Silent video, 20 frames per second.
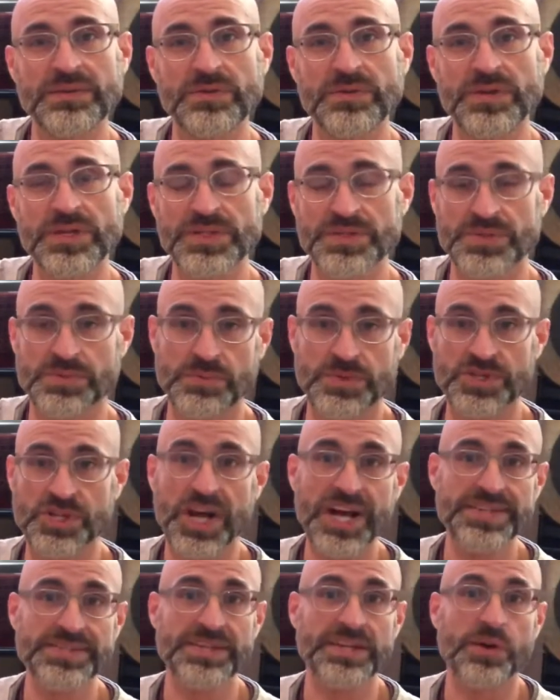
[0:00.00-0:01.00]
it's
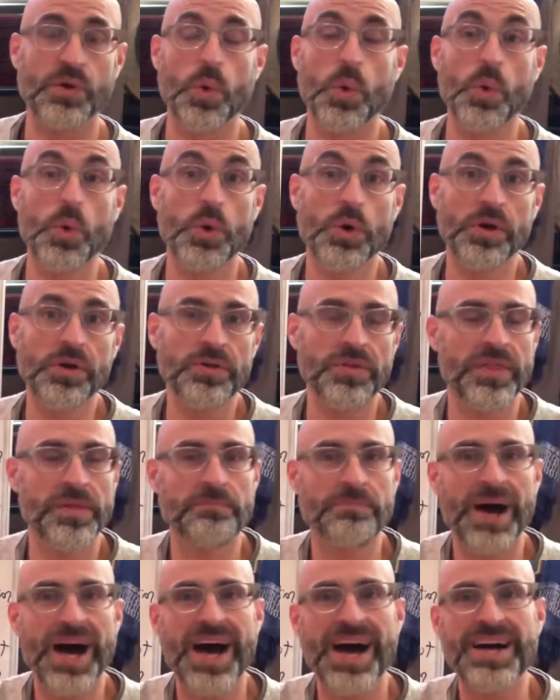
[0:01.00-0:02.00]
rajasic or the
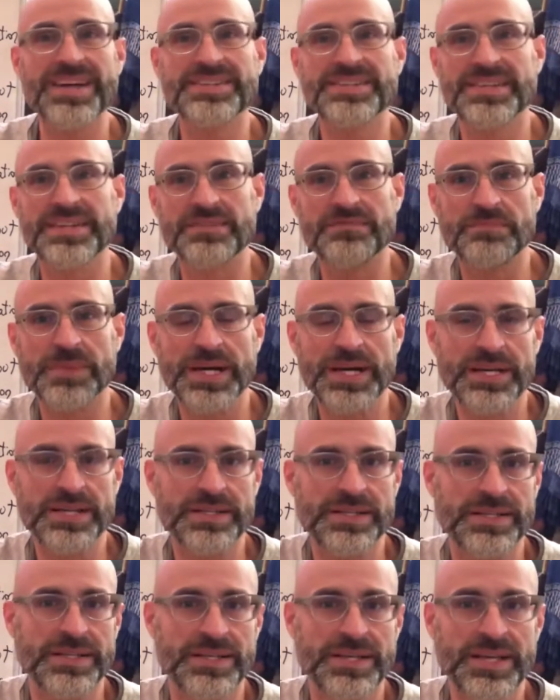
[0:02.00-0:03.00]
positive
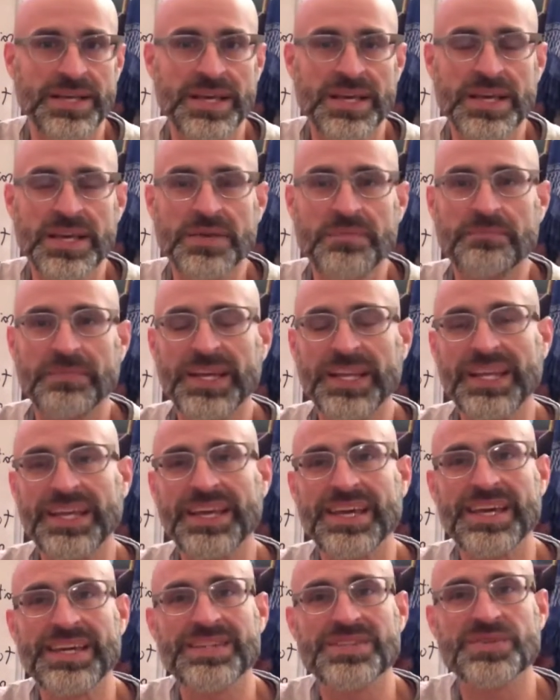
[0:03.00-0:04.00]
mind,
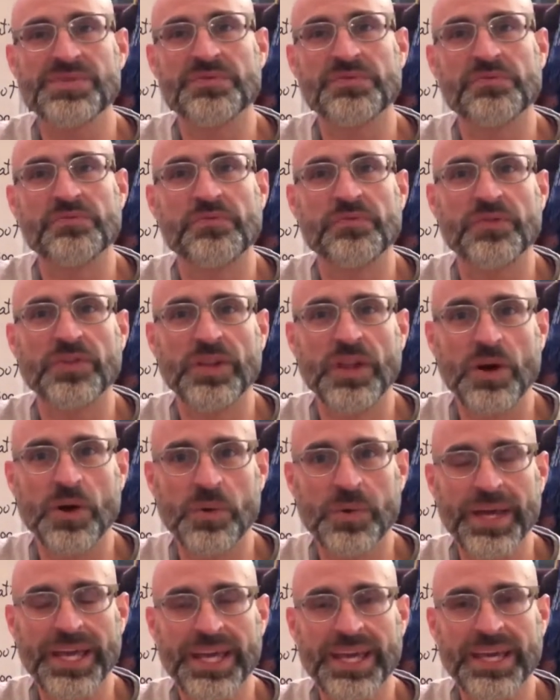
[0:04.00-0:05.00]
meaning it's
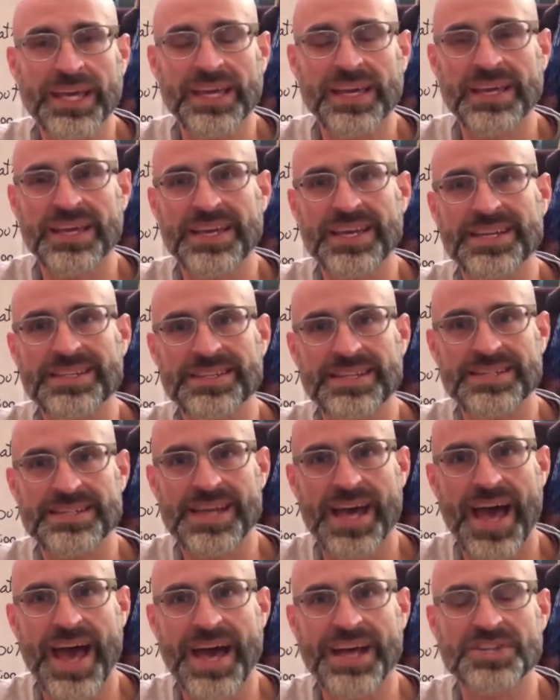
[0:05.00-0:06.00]
flowing, it's
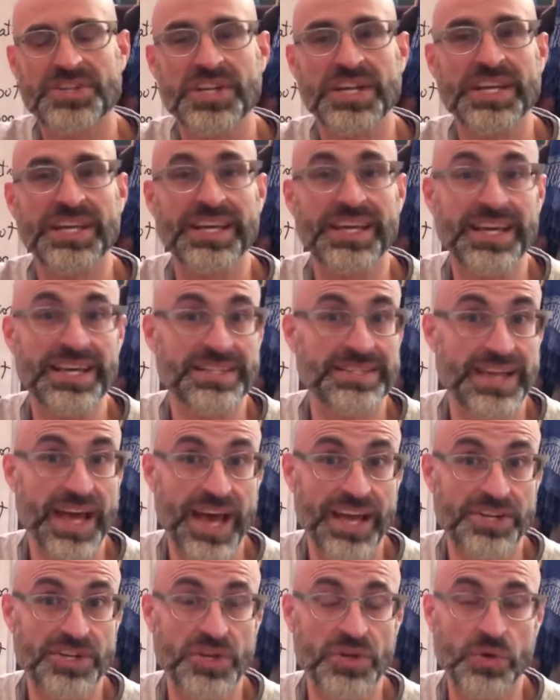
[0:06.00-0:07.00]
attaching, it's
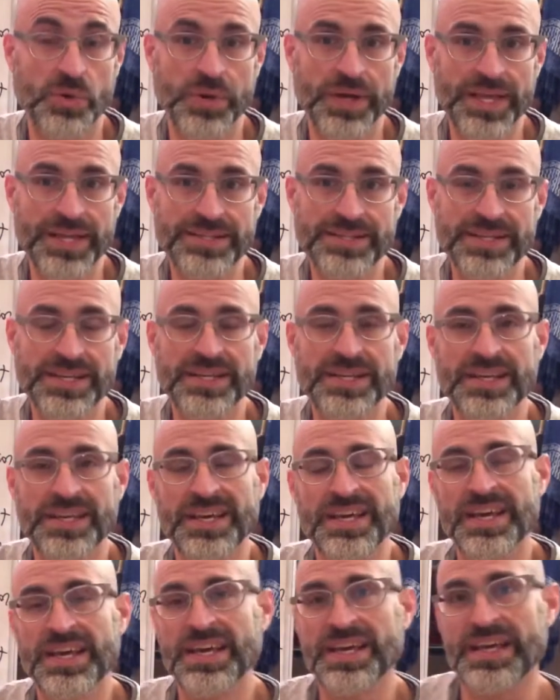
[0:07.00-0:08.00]
action oriented,
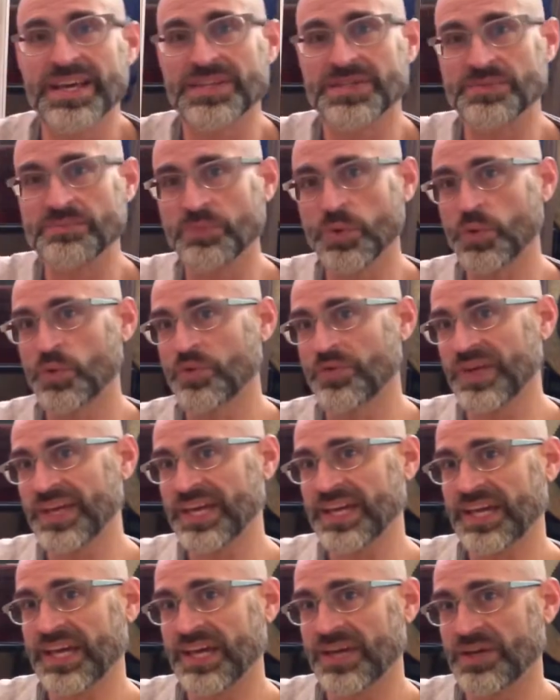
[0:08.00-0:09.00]
it's
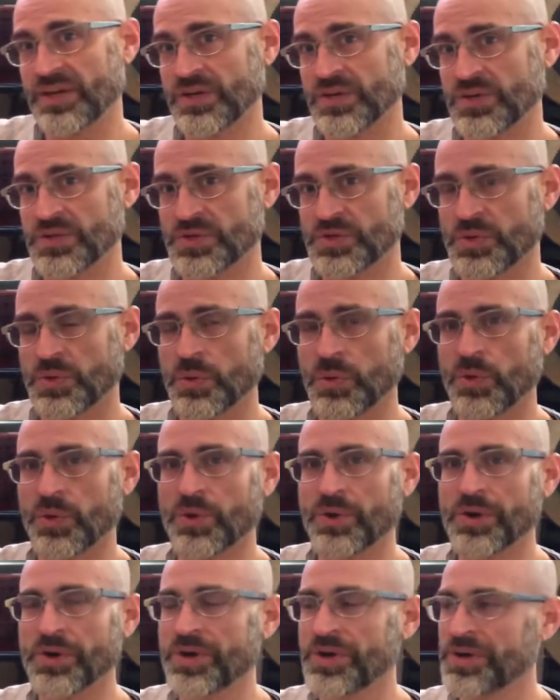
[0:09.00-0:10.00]
moving
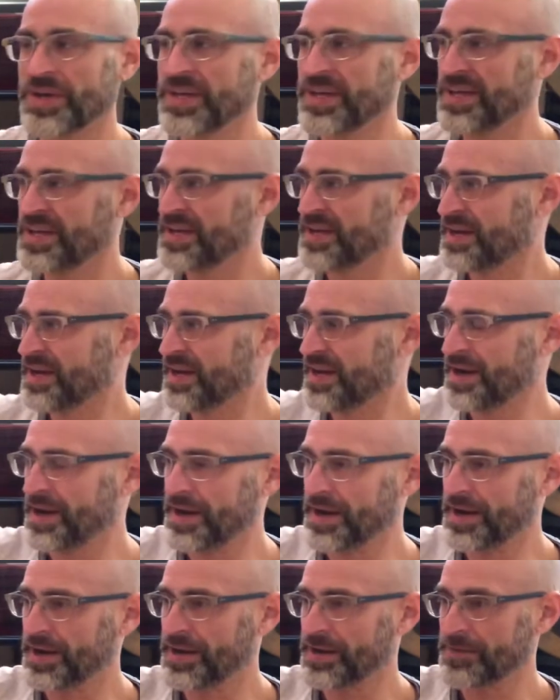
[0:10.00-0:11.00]
toward
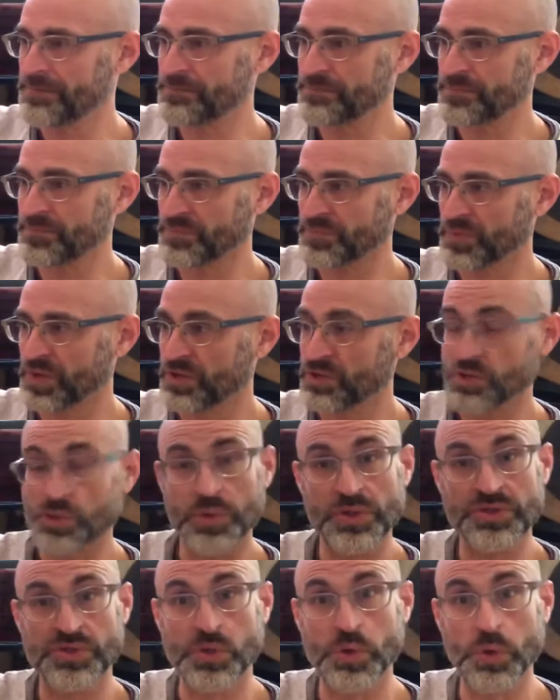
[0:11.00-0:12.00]
um,
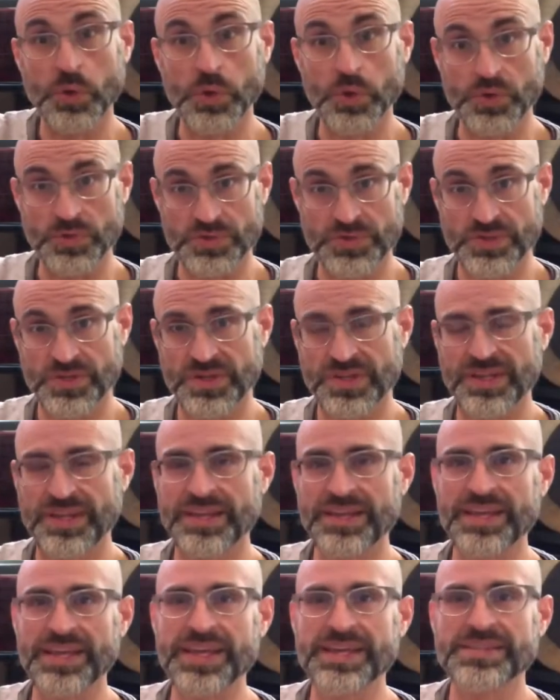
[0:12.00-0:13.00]
towards goals,
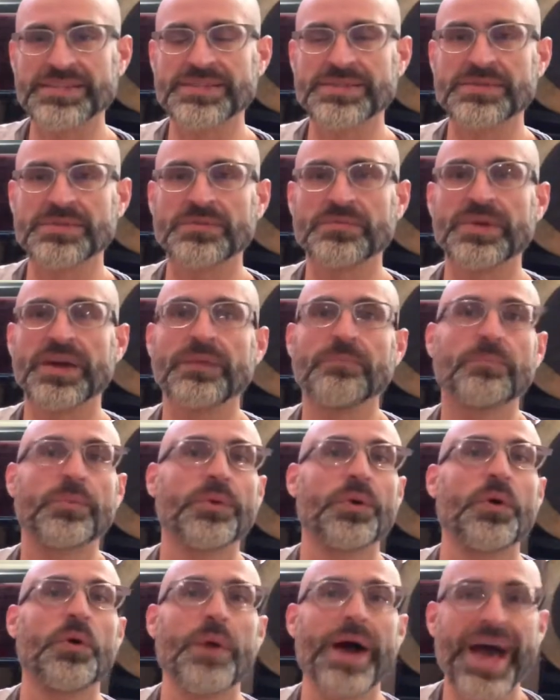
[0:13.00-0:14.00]
it's
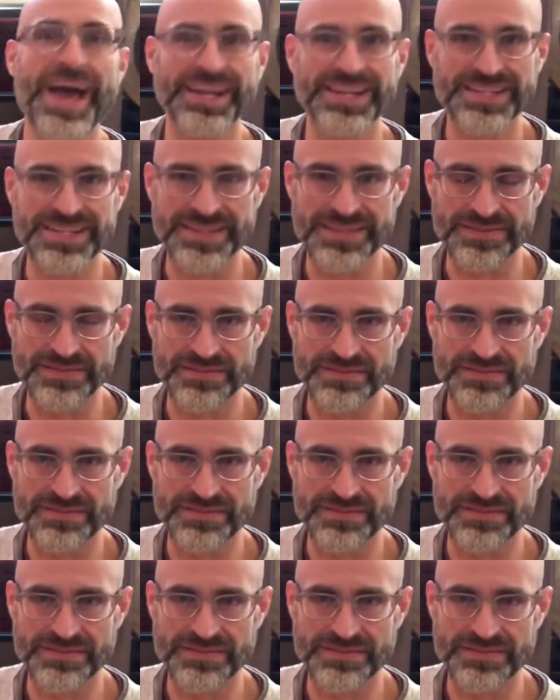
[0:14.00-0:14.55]
proactive.